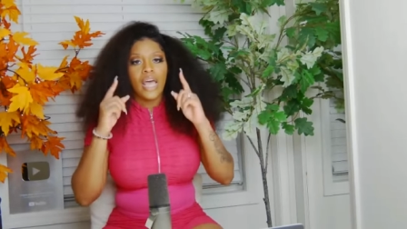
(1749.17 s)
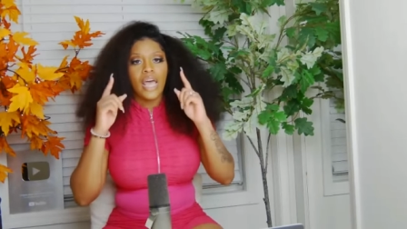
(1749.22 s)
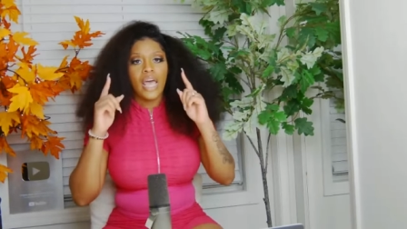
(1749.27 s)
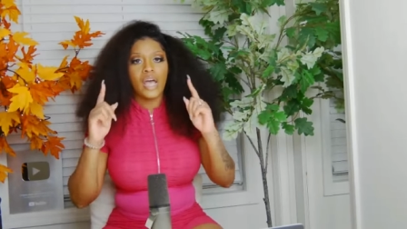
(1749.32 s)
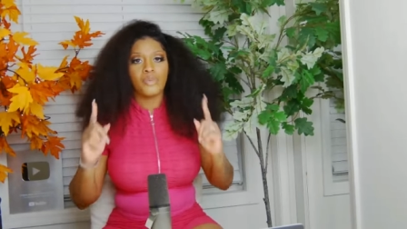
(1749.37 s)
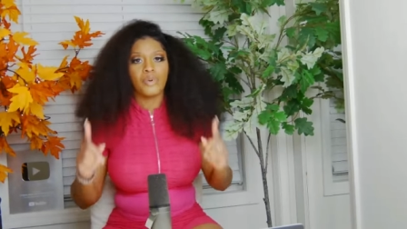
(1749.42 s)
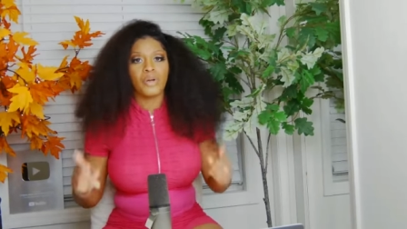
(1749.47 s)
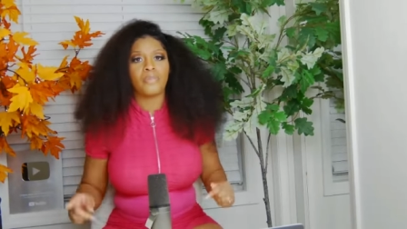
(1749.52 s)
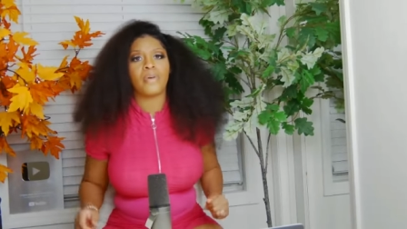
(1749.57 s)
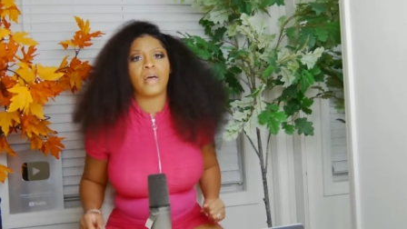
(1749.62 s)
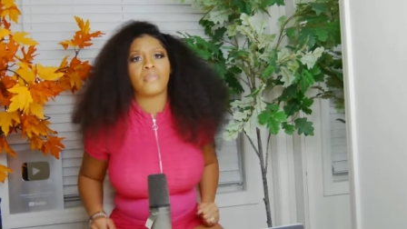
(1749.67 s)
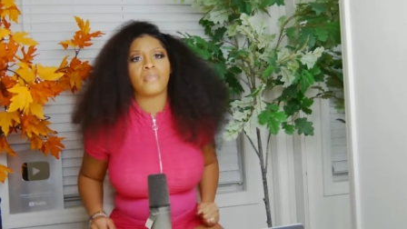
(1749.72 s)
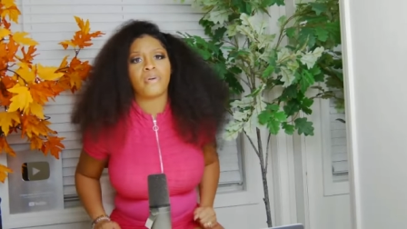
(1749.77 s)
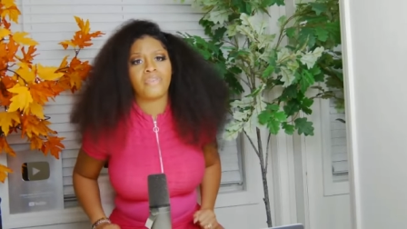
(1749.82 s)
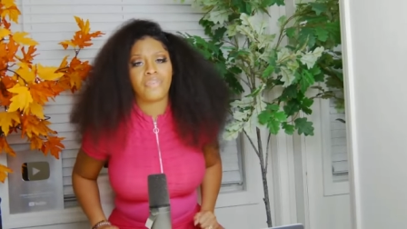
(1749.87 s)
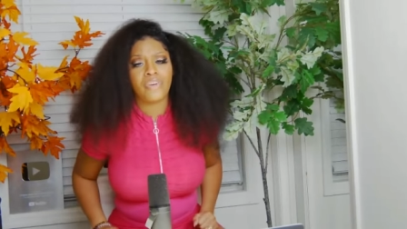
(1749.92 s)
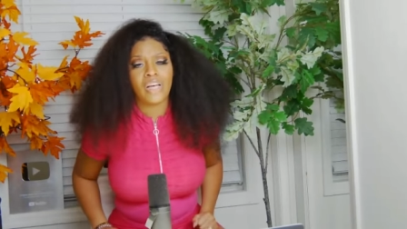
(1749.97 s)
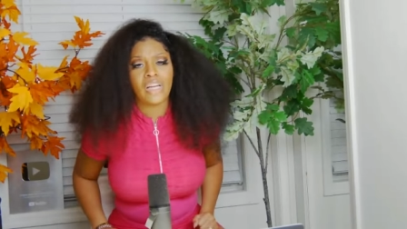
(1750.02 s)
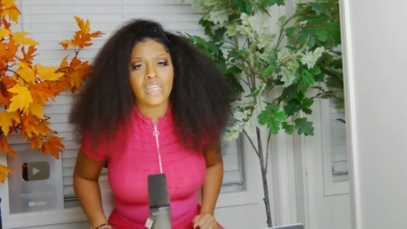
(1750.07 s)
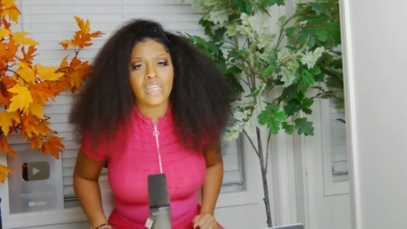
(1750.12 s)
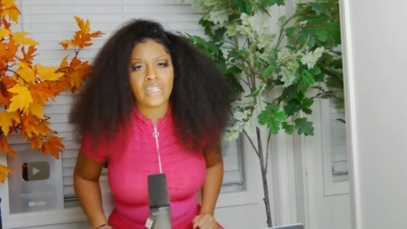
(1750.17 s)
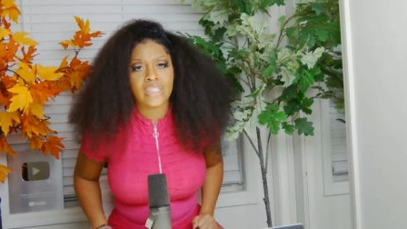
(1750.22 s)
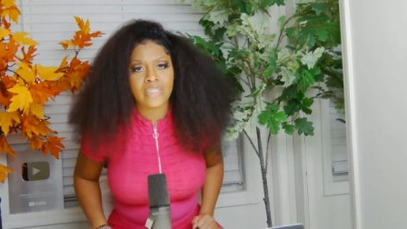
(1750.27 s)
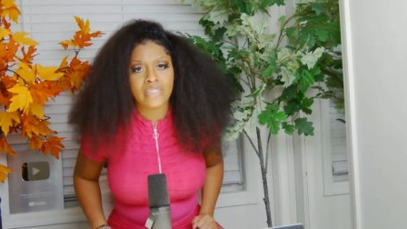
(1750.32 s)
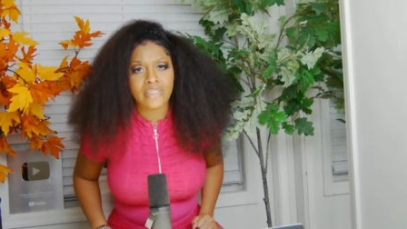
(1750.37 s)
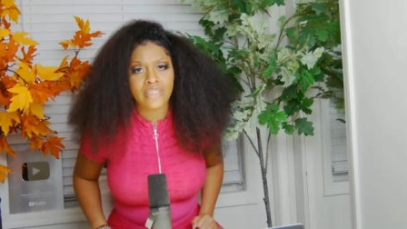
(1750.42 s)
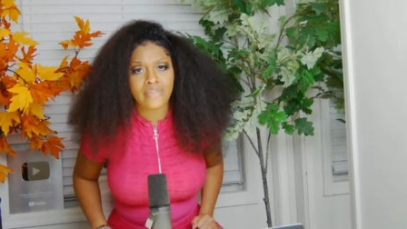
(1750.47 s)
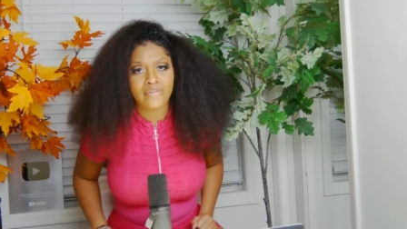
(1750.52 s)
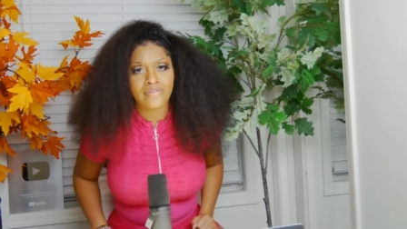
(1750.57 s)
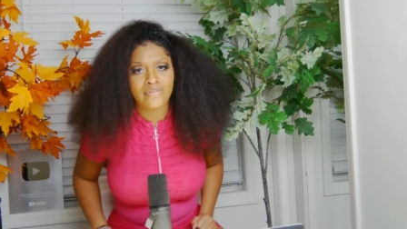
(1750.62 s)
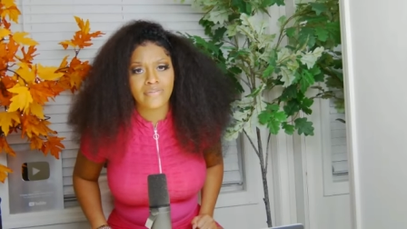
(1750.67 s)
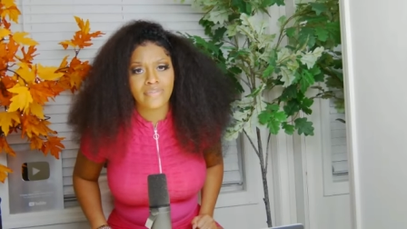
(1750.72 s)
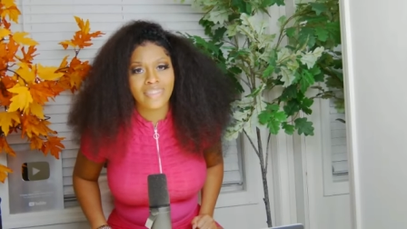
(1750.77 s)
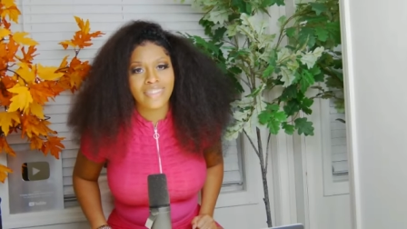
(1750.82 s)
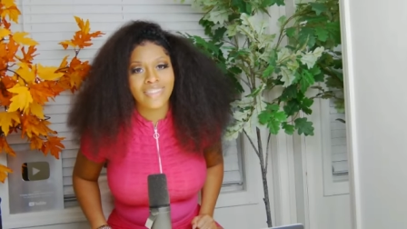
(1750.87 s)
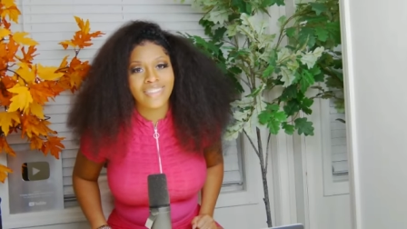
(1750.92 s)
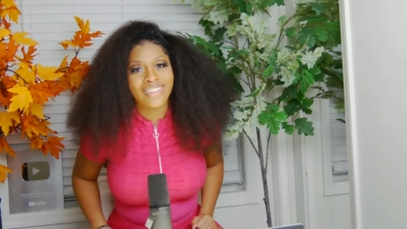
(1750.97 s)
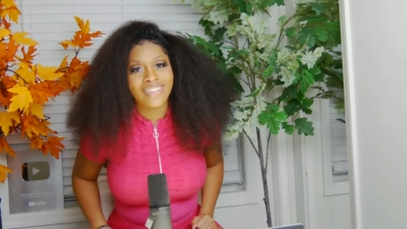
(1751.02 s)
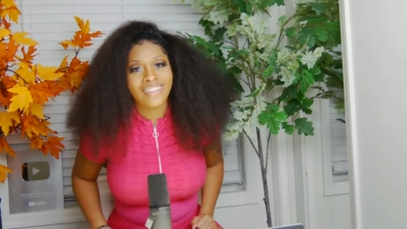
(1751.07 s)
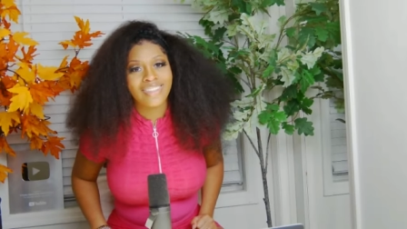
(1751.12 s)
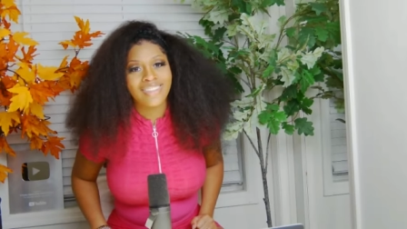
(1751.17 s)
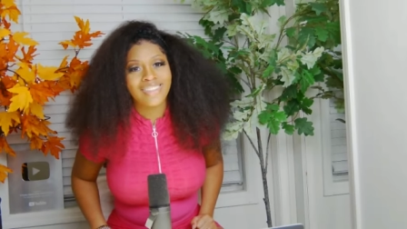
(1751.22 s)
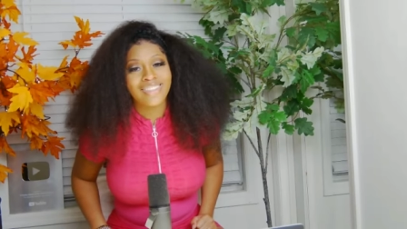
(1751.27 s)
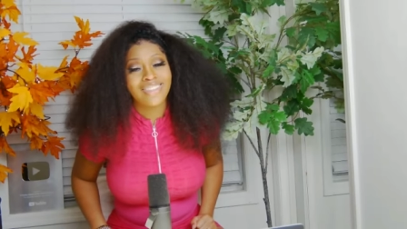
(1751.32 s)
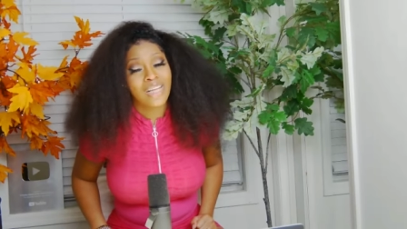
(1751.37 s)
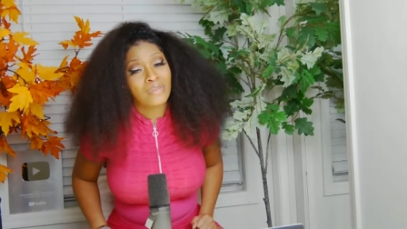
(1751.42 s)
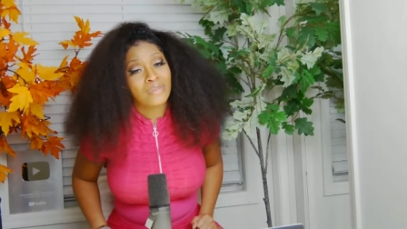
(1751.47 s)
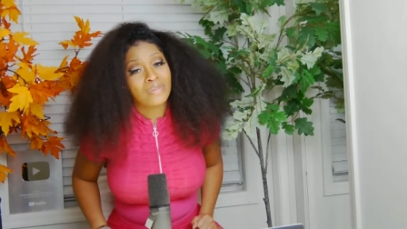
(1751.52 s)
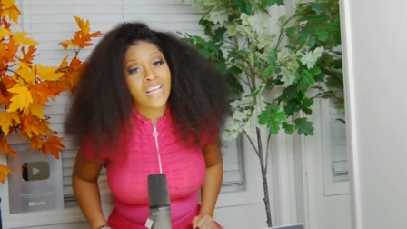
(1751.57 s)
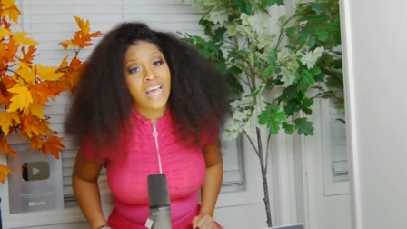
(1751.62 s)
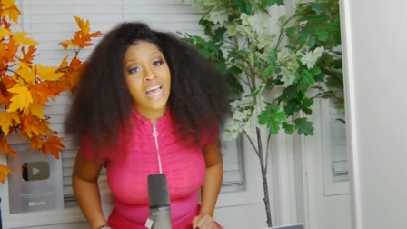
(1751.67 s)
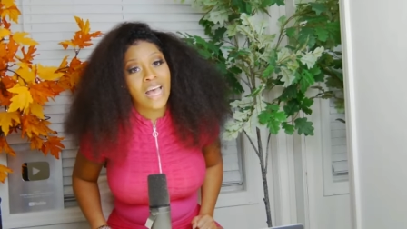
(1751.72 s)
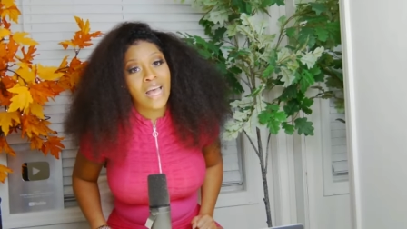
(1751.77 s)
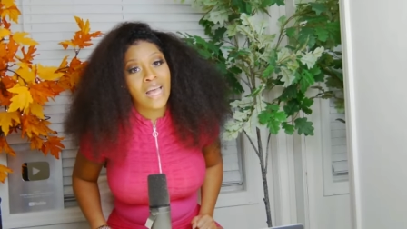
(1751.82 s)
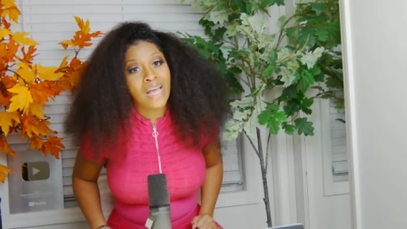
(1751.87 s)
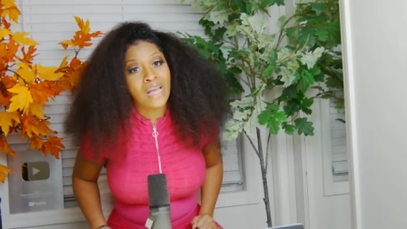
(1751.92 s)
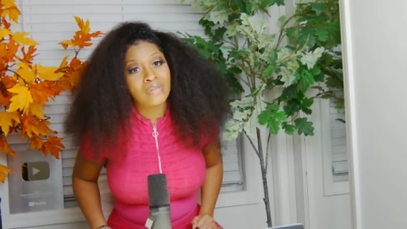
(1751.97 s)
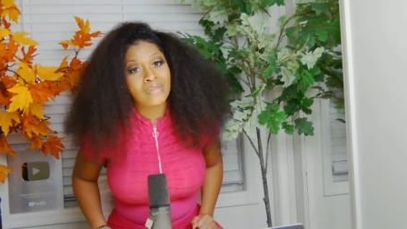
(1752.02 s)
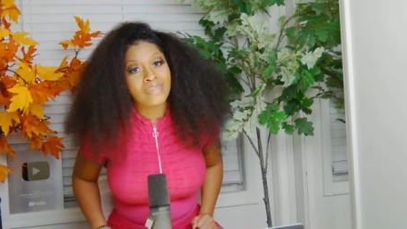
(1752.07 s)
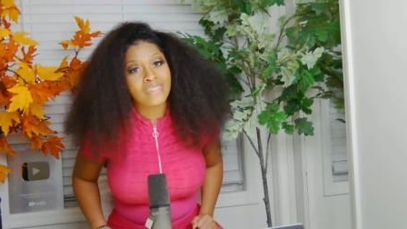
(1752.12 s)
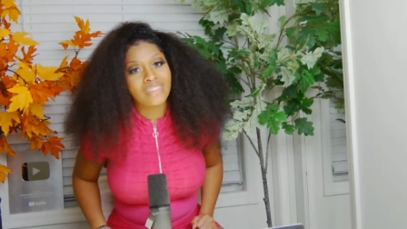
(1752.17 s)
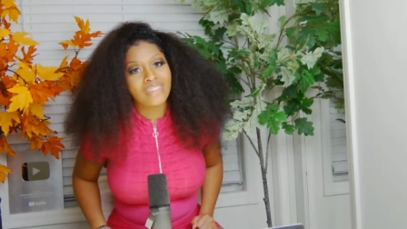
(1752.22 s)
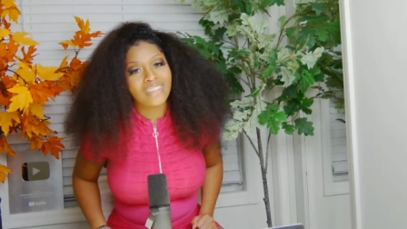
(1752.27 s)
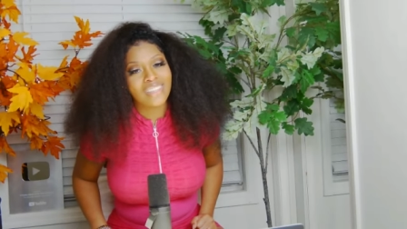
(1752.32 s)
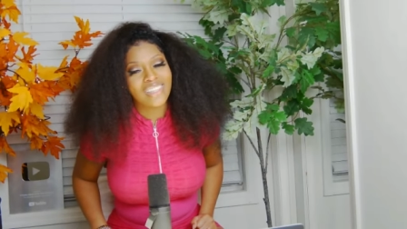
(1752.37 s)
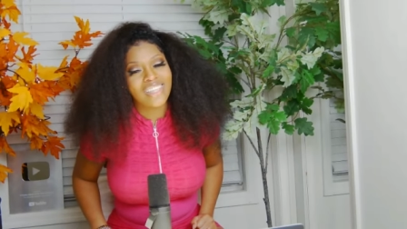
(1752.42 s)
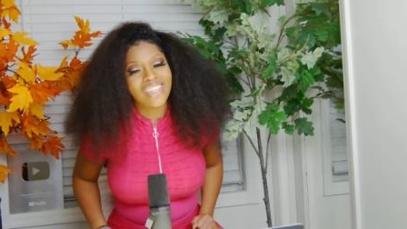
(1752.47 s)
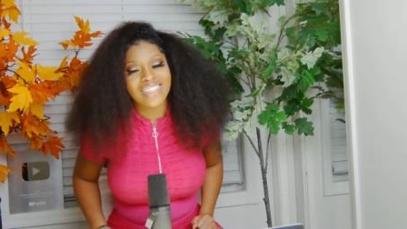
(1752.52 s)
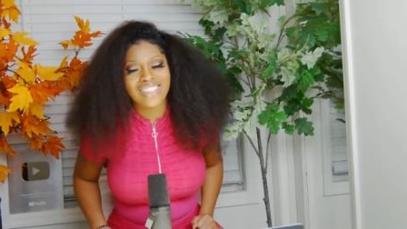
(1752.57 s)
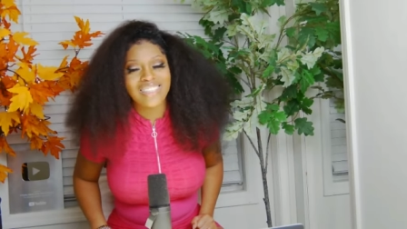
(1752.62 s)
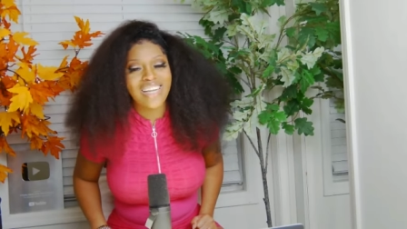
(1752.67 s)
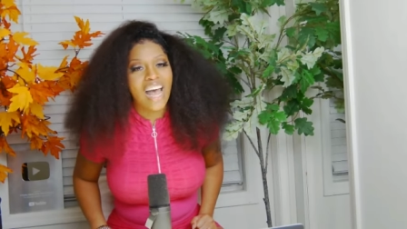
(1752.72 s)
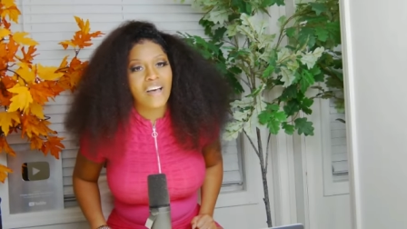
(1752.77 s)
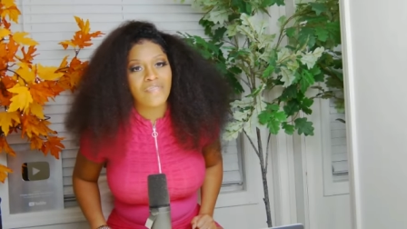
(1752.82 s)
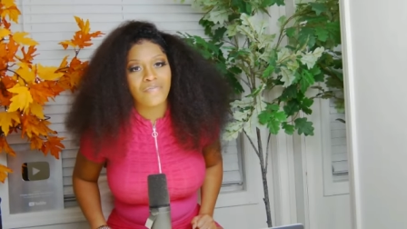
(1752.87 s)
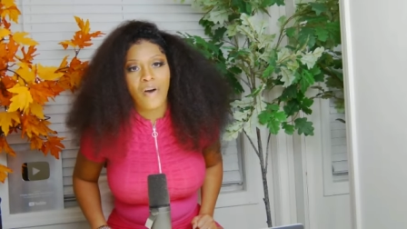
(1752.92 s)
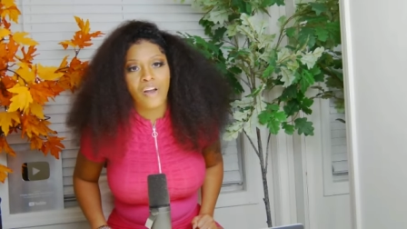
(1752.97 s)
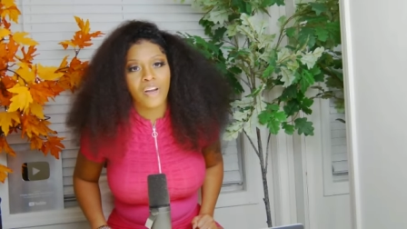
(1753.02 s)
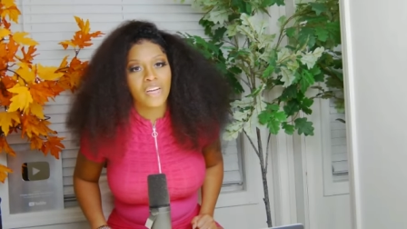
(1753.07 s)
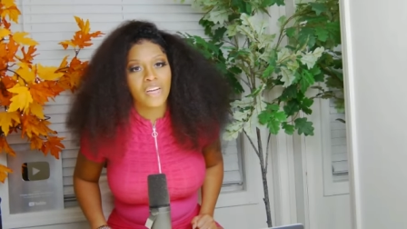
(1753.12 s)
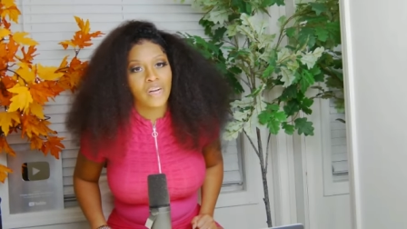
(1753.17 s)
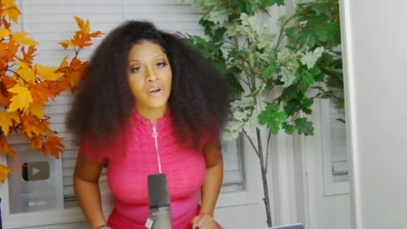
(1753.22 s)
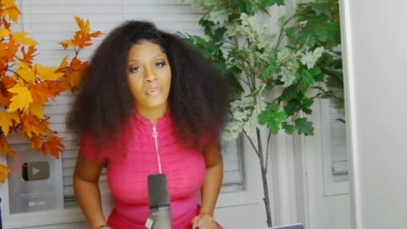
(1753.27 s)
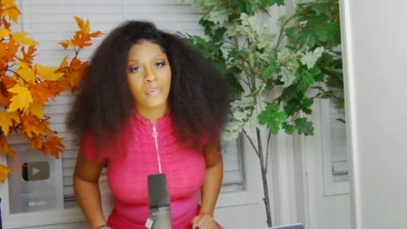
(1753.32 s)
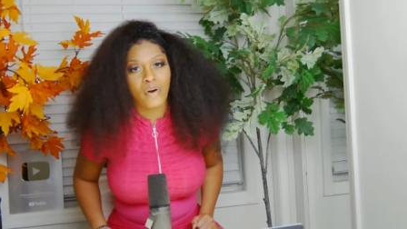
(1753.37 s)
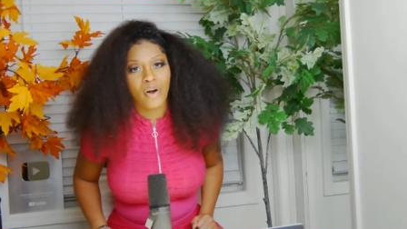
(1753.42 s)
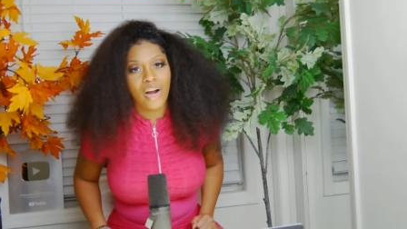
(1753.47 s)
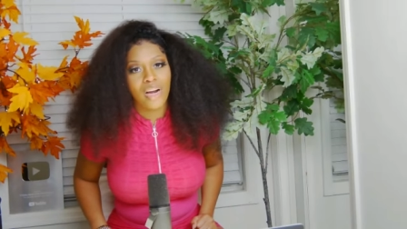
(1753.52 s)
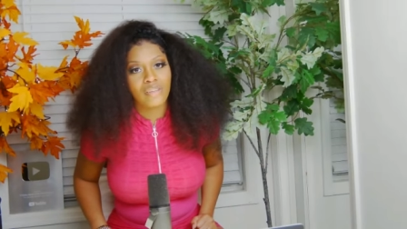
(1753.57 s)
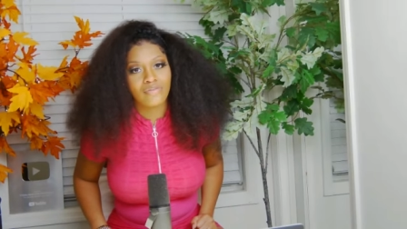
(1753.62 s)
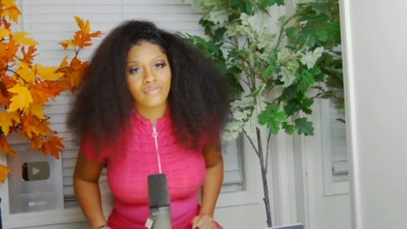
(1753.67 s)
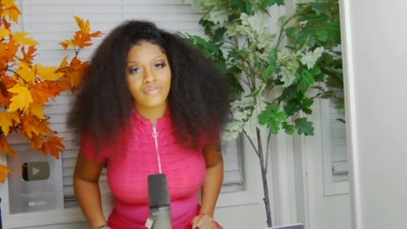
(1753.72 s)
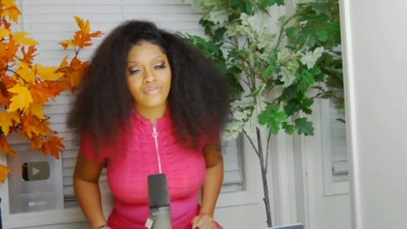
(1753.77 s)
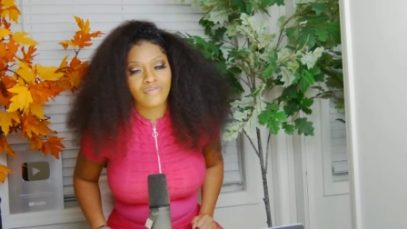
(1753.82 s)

And remember, fellas, sometimes it's not falling apart.